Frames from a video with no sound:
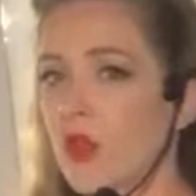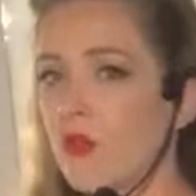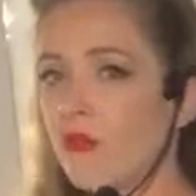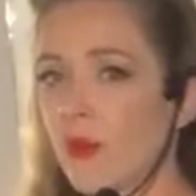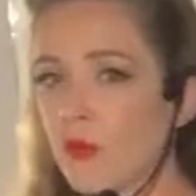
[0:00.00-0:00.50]

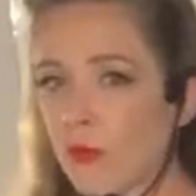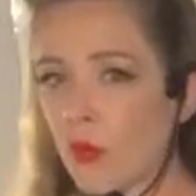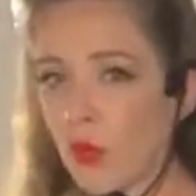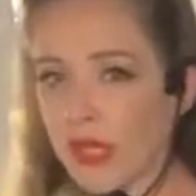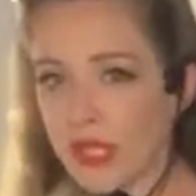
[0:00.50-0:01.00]
from the
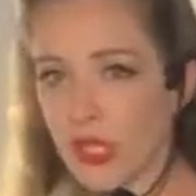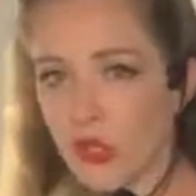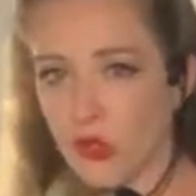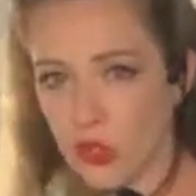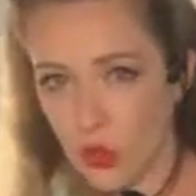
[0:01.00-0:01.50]
point that you
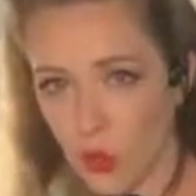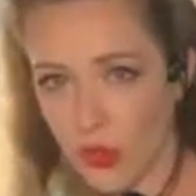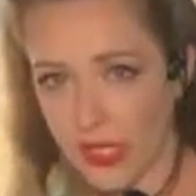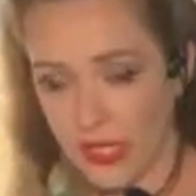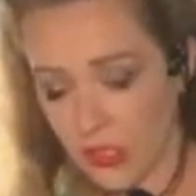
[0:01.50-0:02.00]

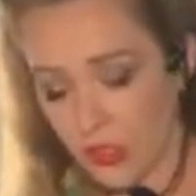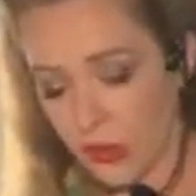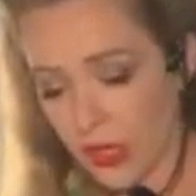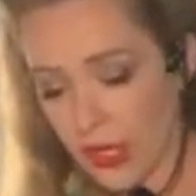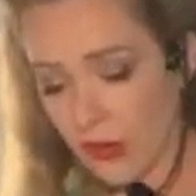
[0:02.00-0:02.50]
squeeze
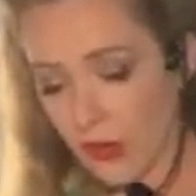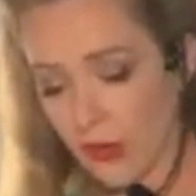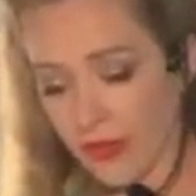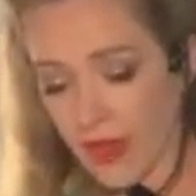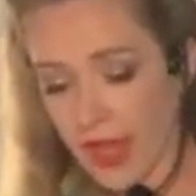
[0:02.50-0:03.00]
your inner
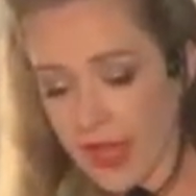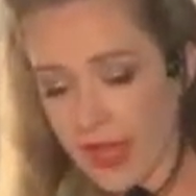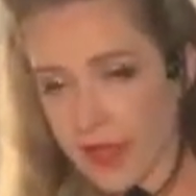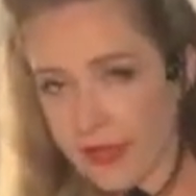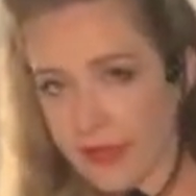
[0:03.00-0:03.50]

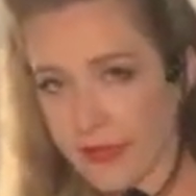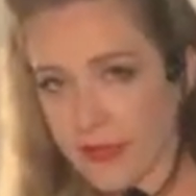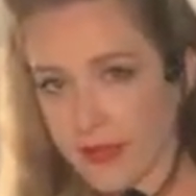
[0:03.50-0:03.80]
thighs,